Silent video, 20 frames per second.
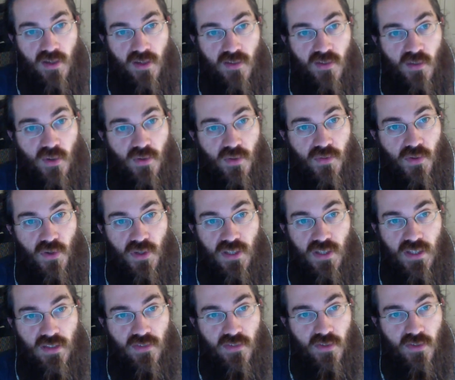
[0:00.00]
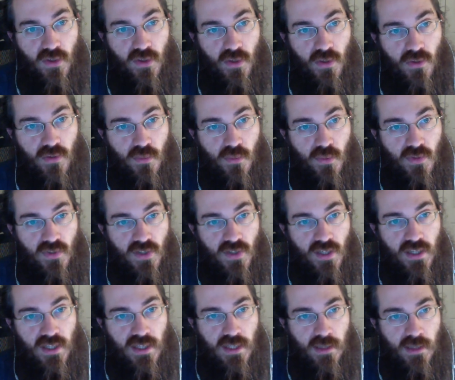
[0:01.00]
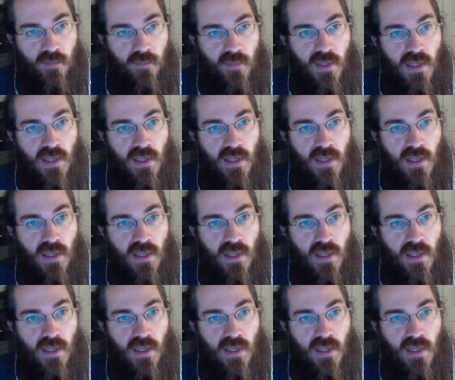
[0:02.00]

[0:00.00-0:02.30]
So if you're East Coast, which I am,